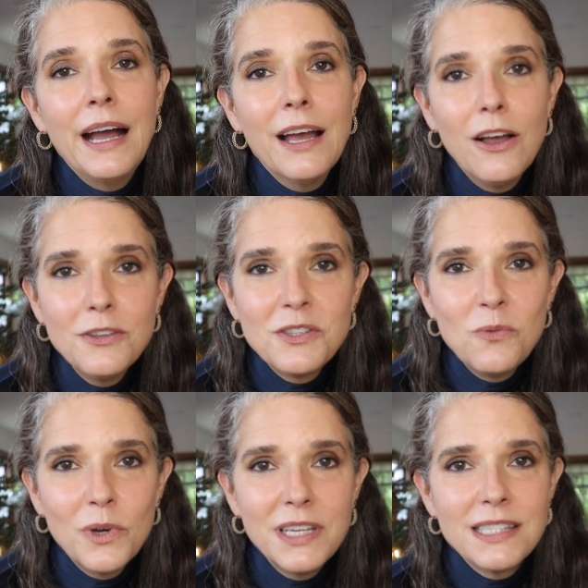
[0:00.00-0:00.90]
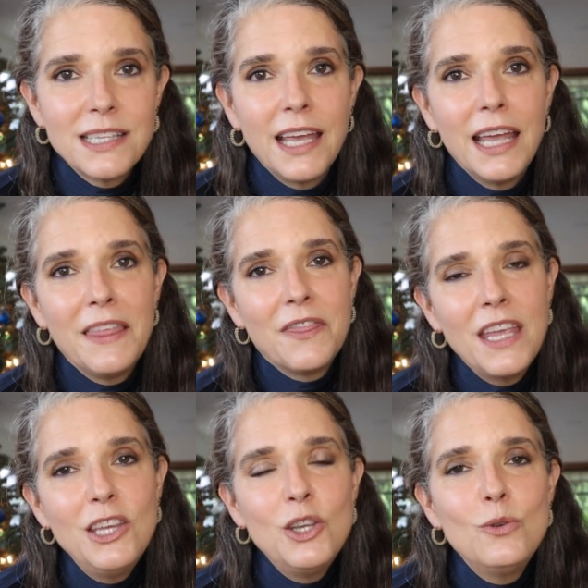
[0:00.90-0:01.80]
I also wanna say
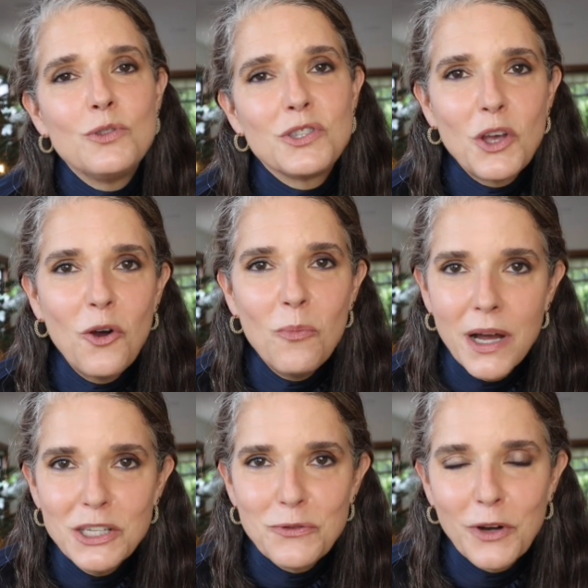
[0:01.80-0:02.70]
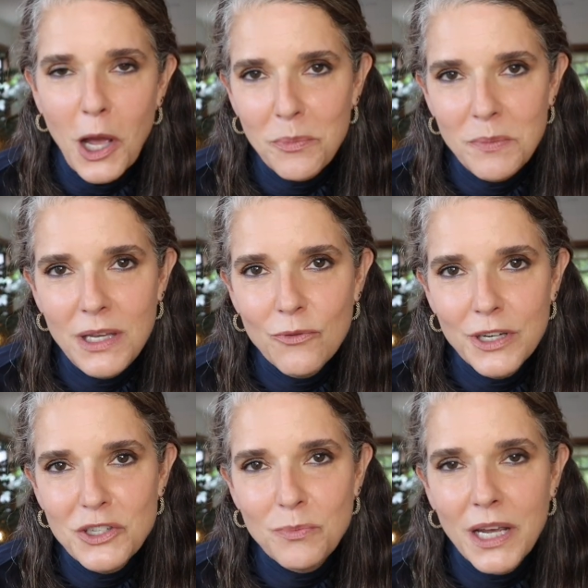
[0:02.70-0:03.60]
thank you so much for helping me
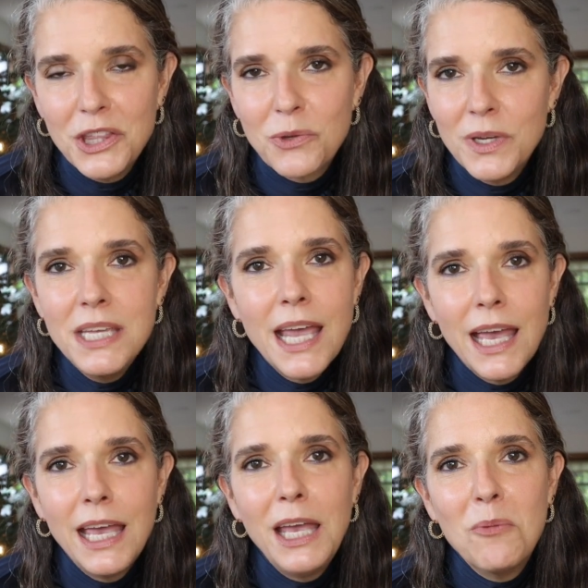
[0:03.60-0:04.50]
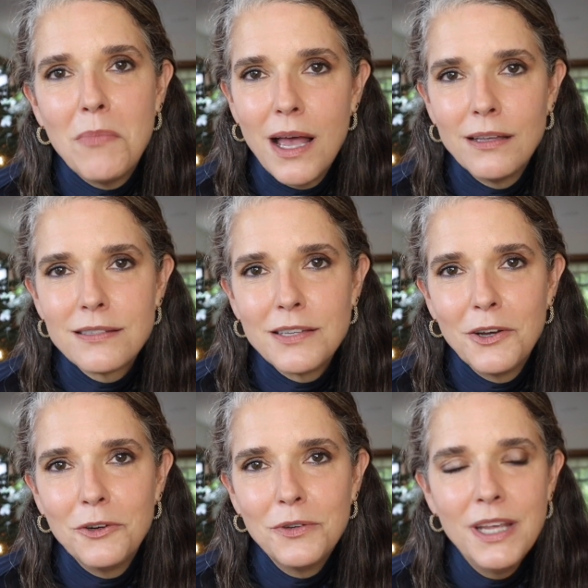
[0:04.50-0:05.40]
reach my 3K
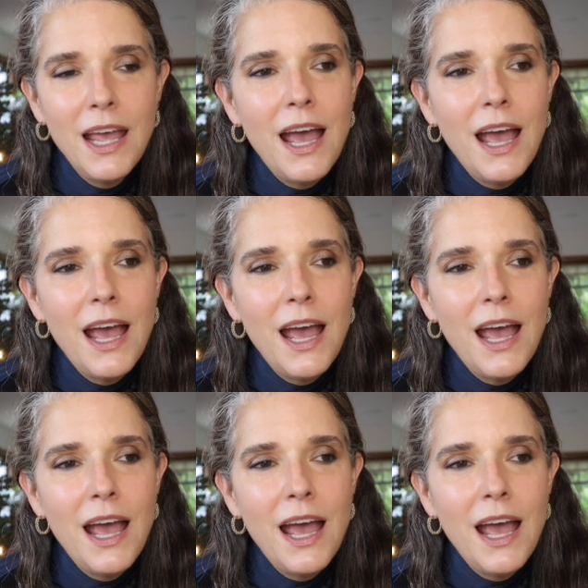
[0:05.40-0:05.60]
milestone.